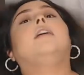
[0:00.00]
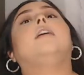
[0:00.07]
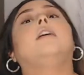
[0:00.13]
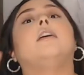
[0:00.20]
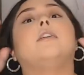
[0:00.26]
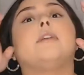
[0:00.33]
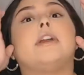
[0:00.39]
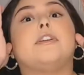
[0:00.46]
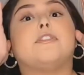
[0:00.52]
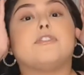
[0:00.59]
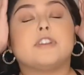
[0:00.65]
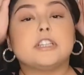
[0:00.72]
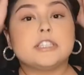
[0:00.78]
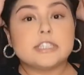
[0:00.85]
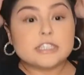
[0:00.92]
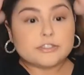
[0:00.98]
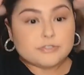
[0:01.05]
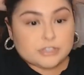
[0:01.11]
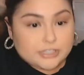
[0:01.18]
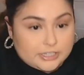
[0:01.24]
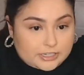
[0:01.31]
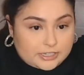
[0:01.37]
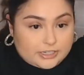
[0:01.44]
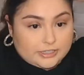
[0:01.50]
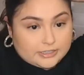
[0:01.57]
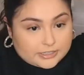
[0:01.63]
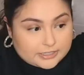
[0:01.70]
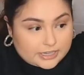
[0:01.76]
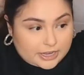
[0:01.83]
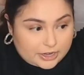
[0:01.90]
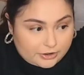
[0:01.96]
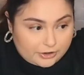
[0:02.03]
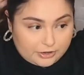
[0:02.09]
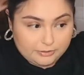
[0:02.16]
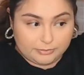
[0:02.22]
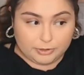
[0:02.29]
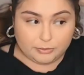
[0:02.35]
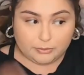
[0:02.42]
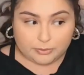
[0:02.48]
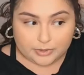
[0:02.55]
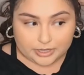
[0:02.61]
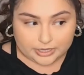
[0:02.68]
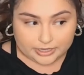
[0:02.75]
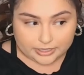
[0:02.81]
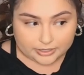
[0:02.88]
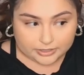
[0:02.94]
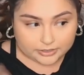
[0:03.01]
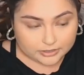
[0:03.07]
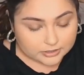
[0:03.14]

Alright, first things first, I need to get this hair out of my way.